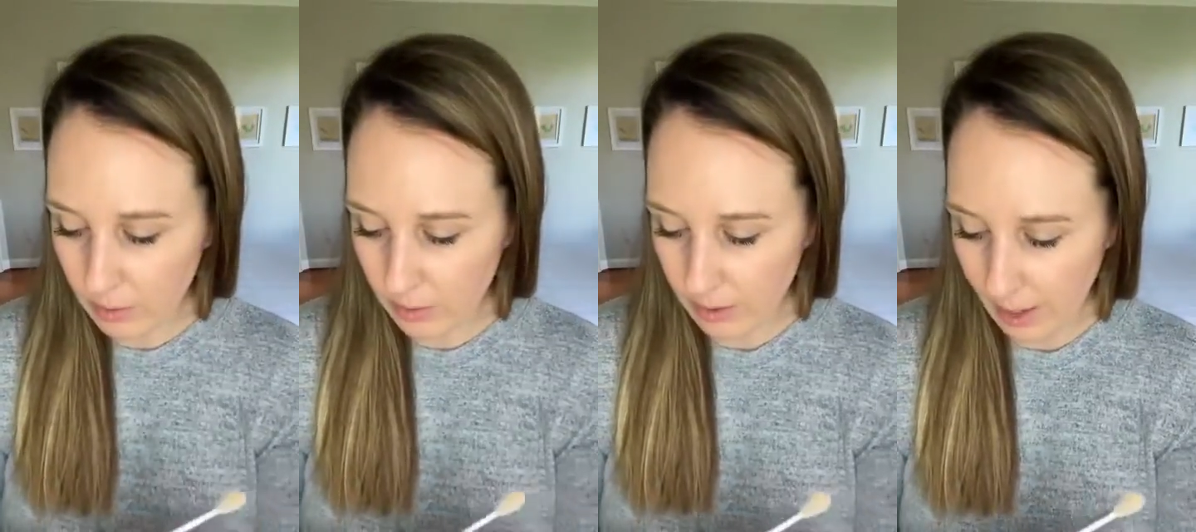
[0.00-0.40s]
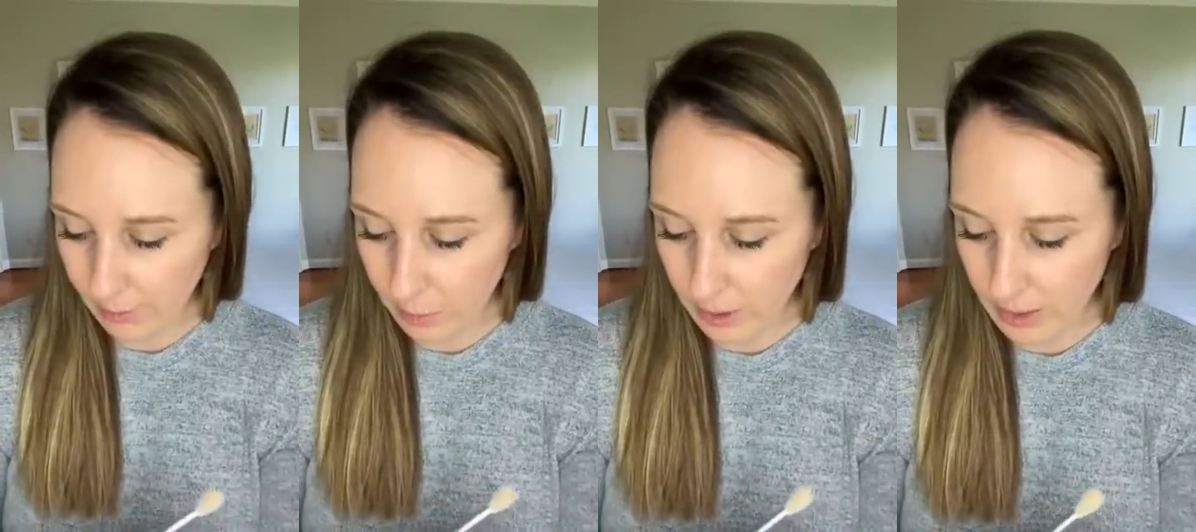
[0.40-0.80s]
I'm
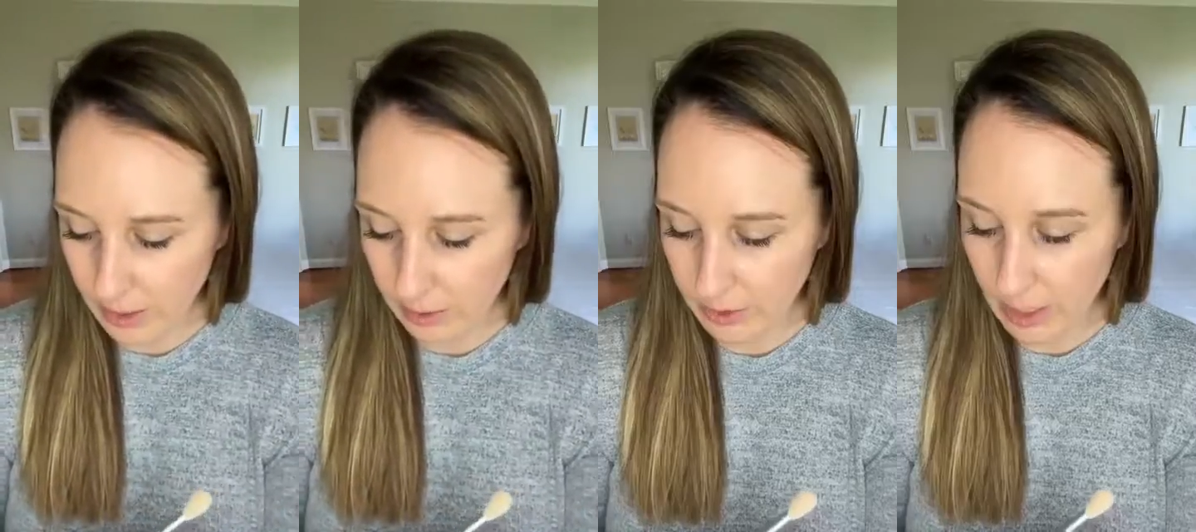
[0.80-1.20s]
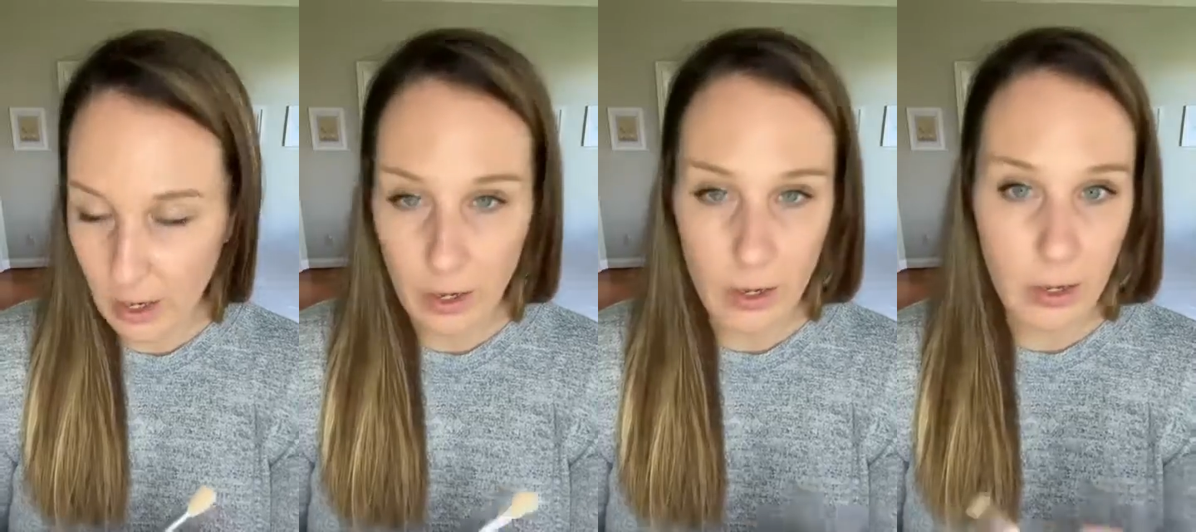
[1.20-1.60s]
going to use
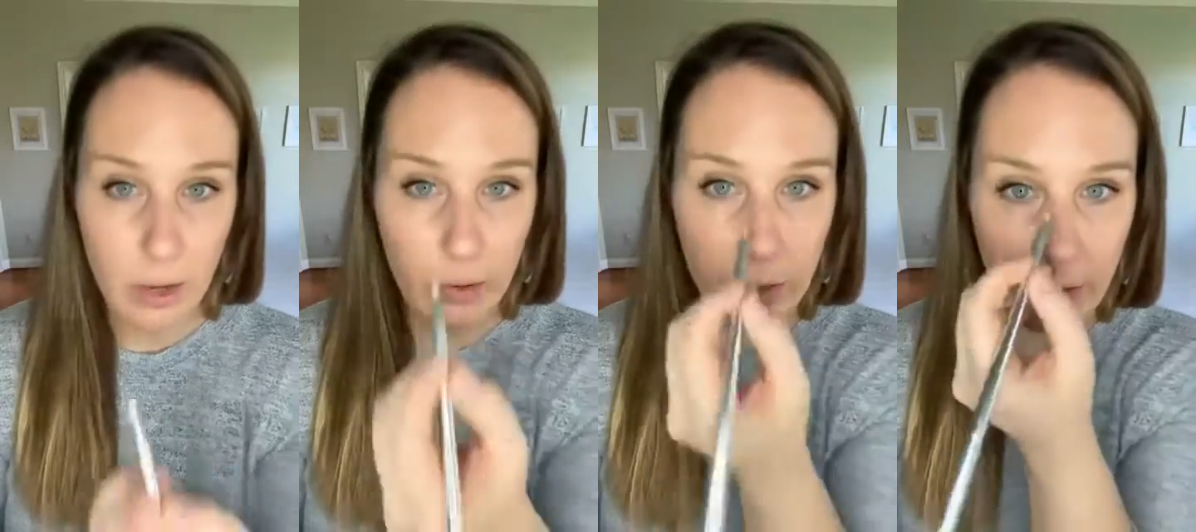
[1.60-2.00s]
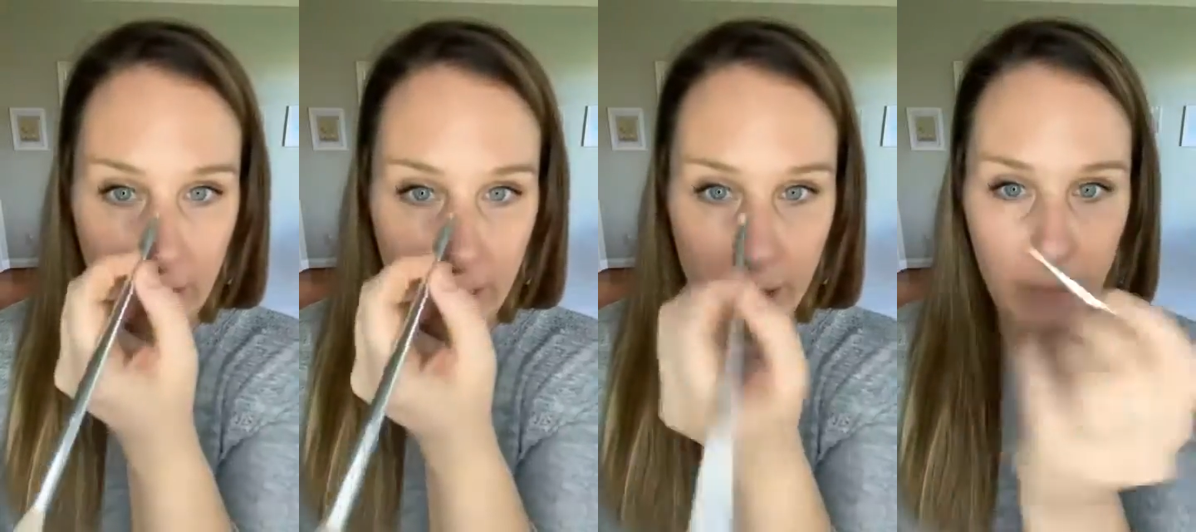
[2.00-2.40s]
03,